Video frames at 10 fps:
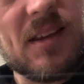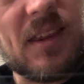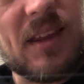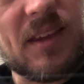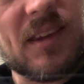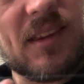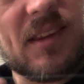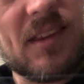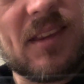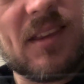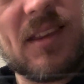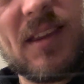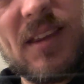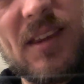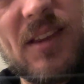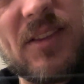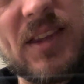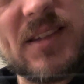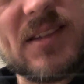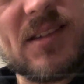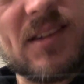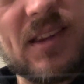Like this,